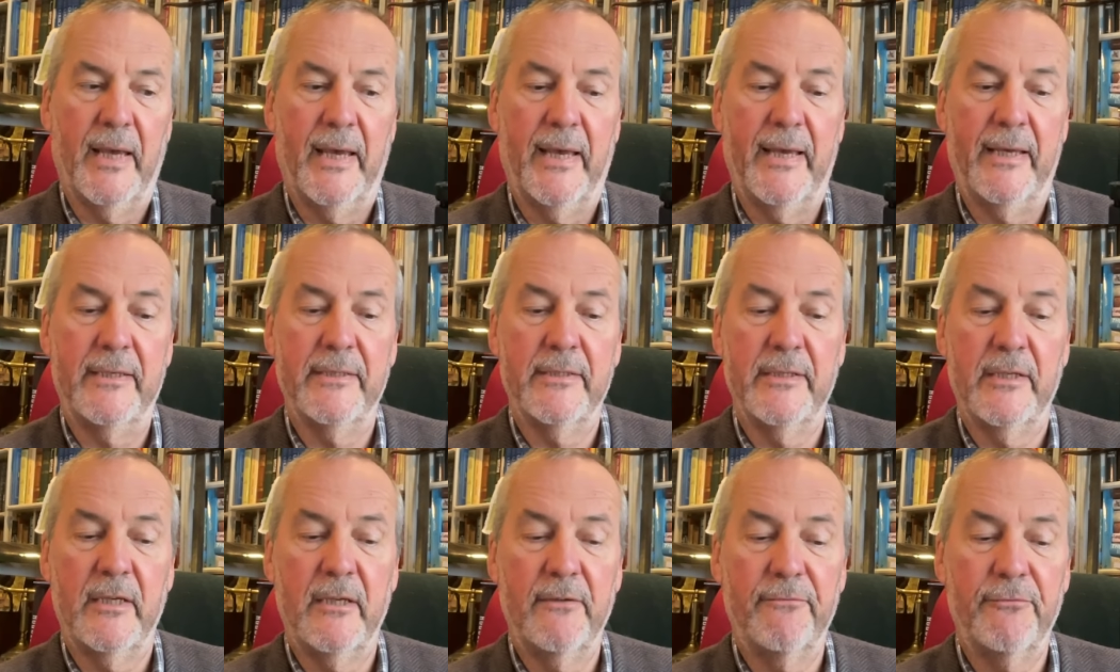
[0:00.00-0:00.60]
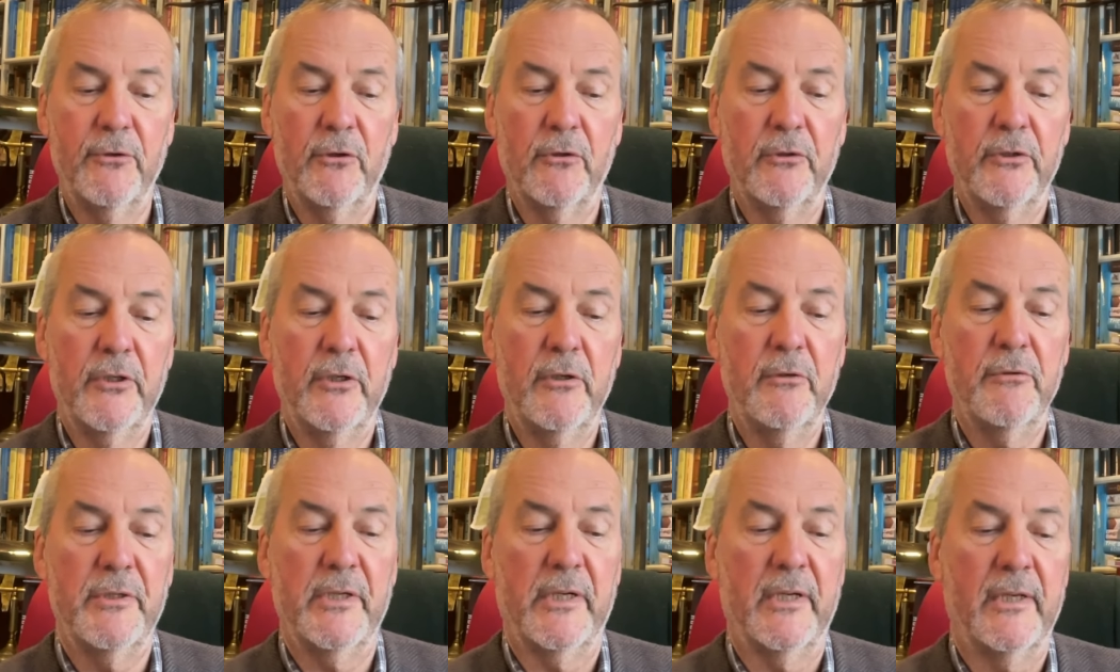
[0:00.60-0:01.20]
And if you're
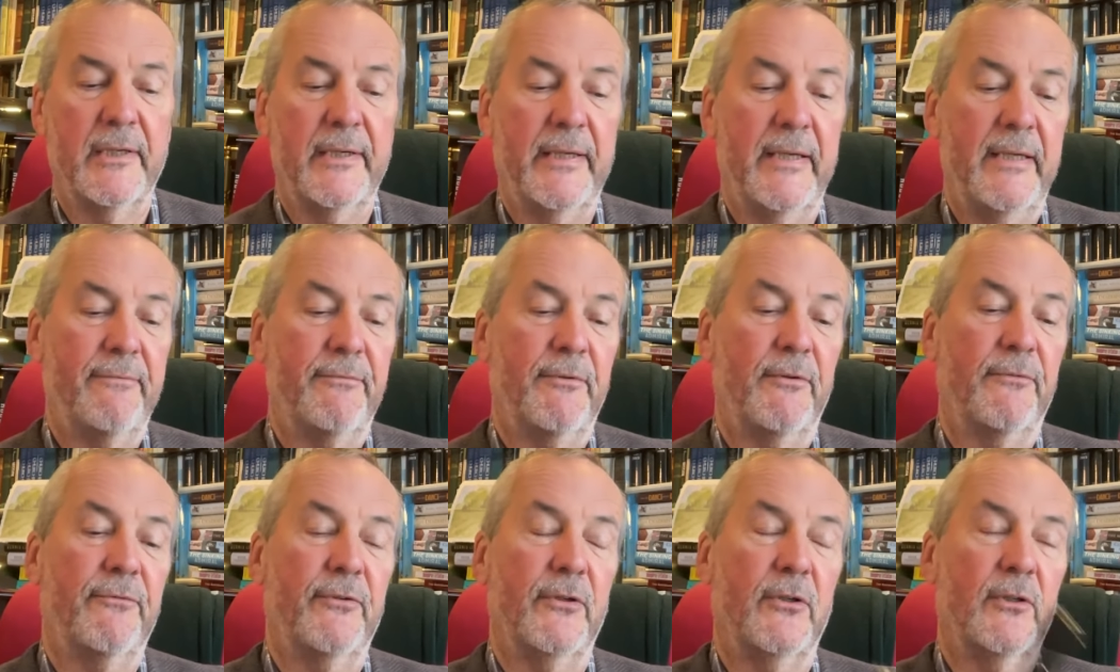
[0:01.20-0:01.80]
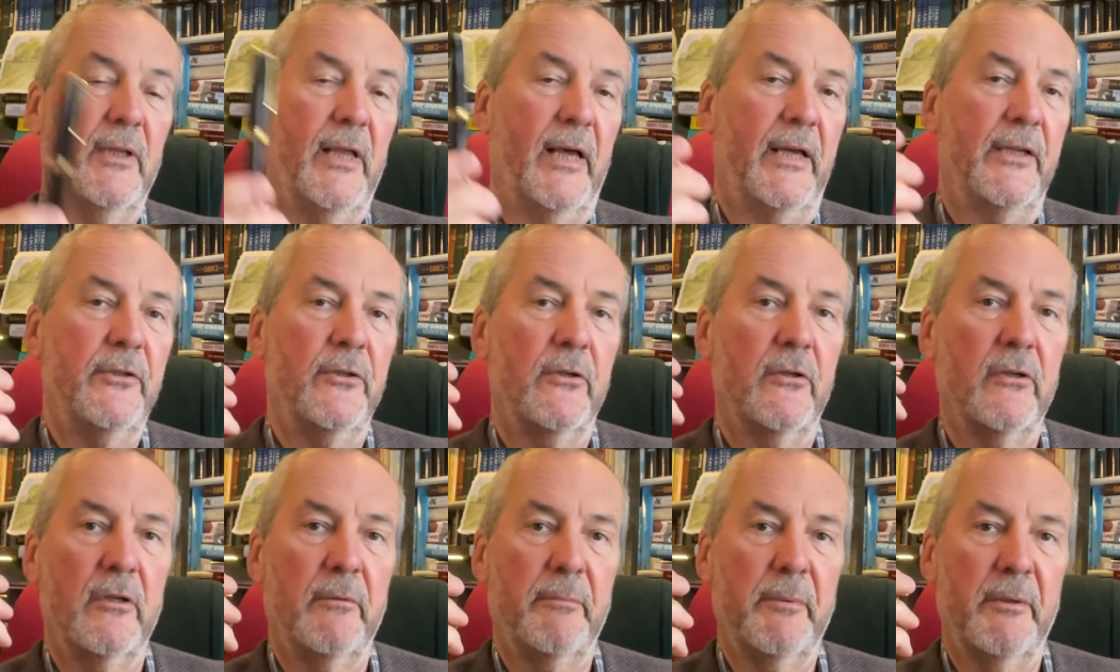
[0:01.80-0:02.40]
using a lever fill and
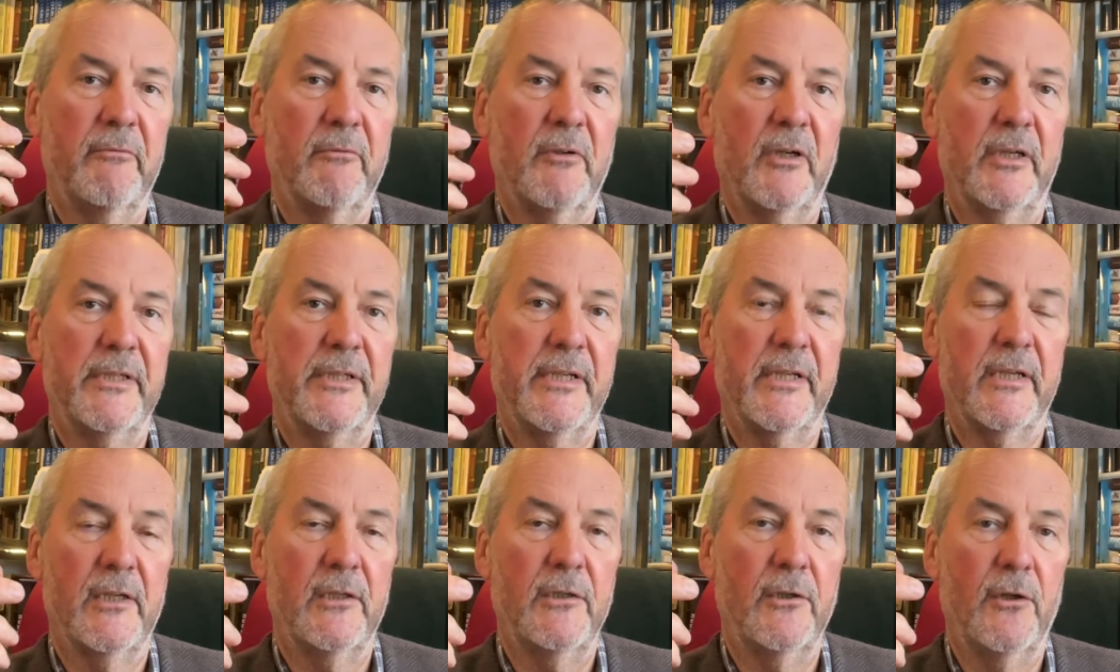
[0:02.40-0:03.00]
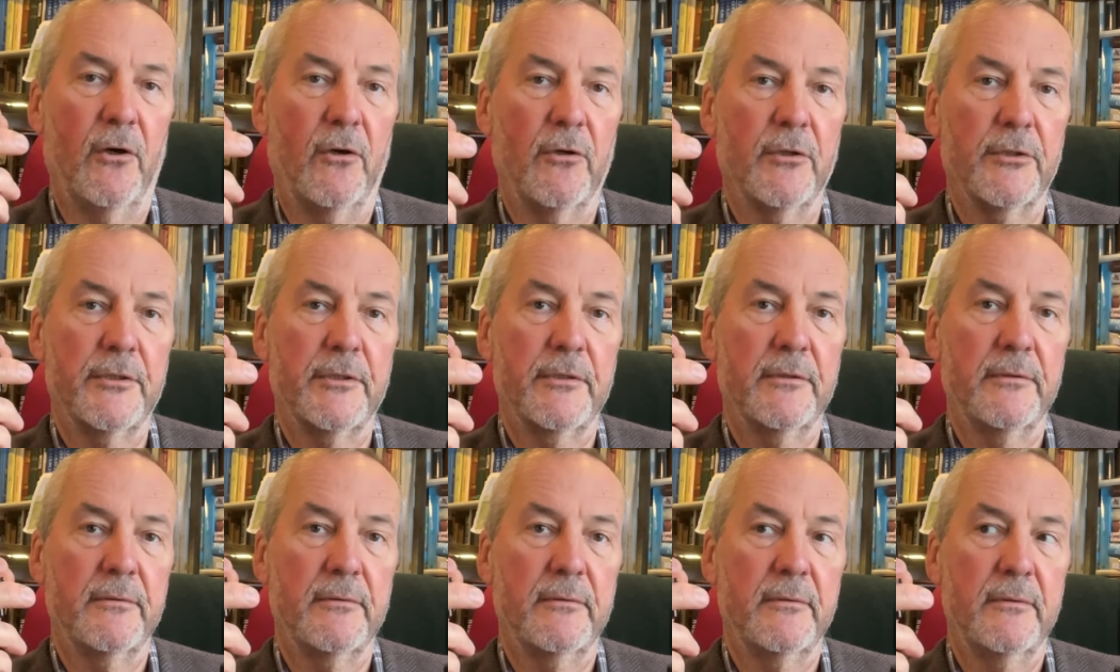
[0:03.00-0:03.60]
you're going to be writing a lot,
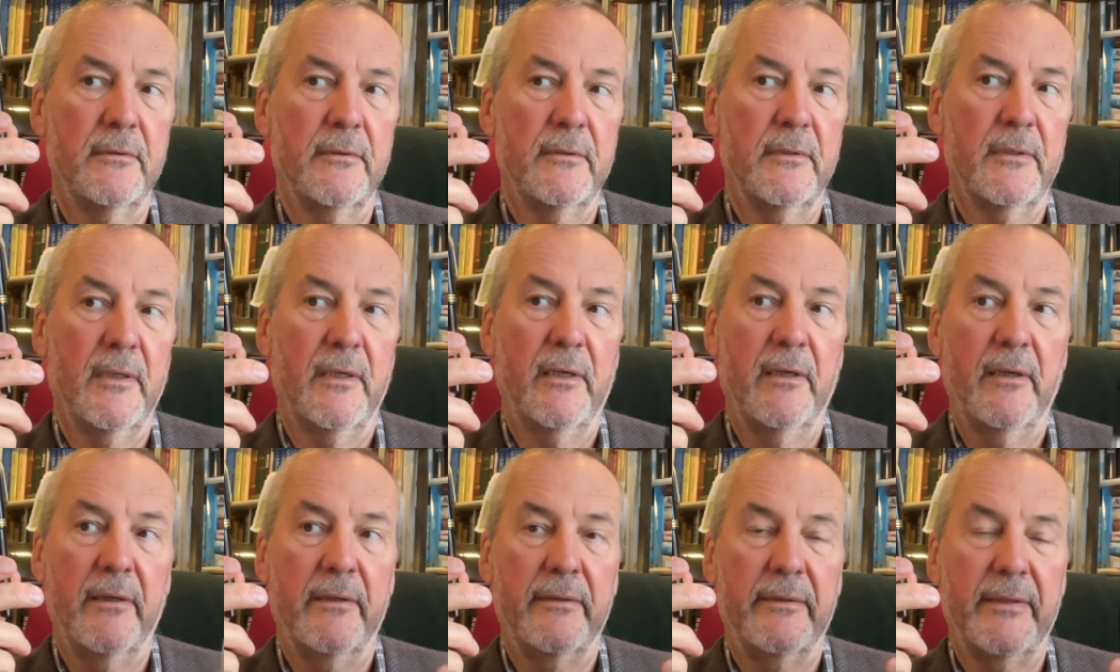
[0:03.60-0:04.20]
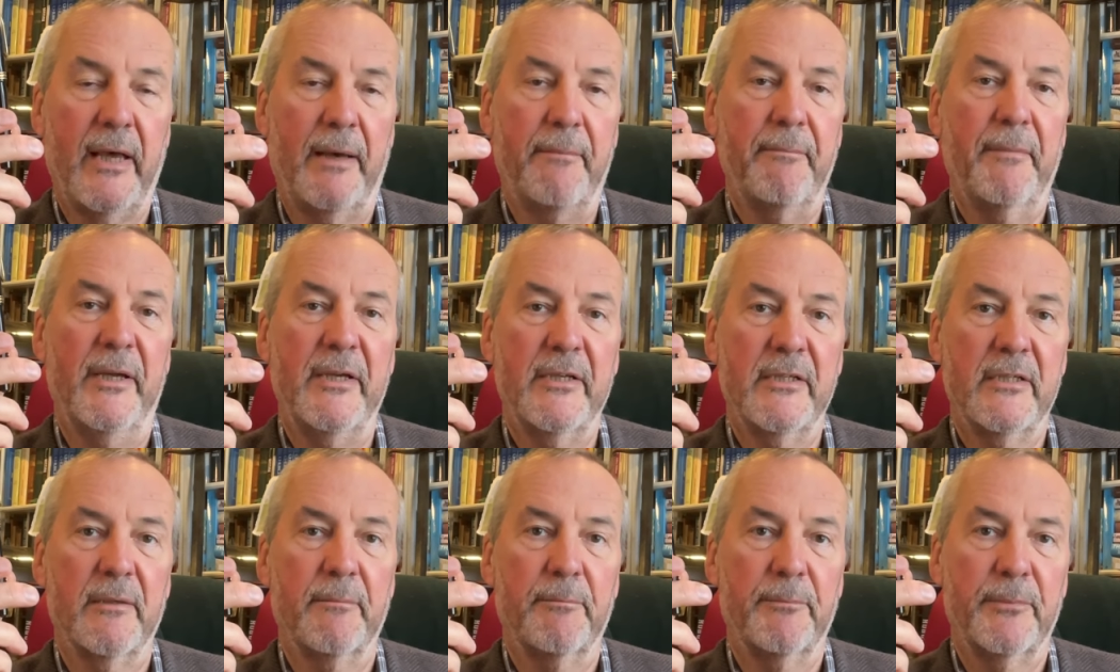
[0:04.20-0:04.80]
that
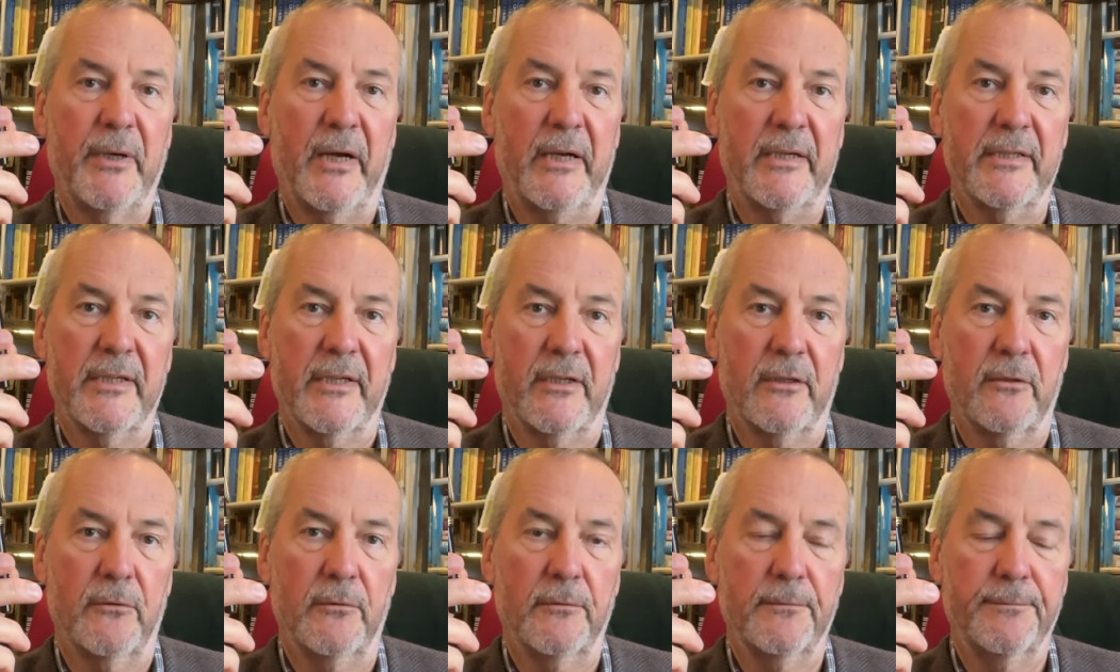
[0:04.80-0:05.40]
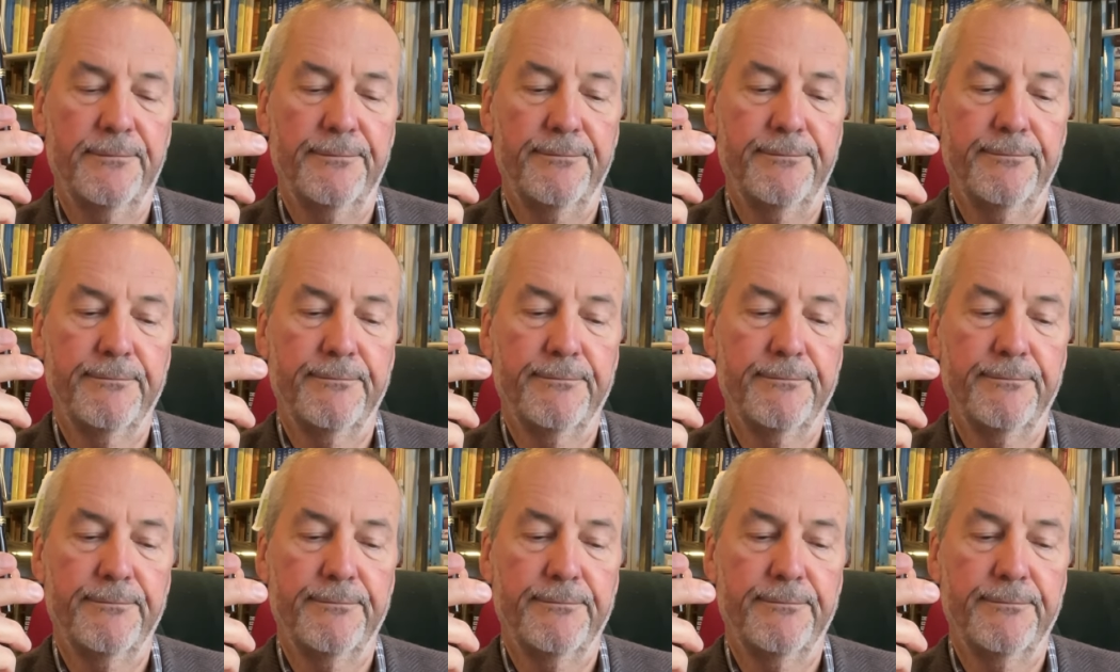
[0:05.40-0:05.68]
makes them practical.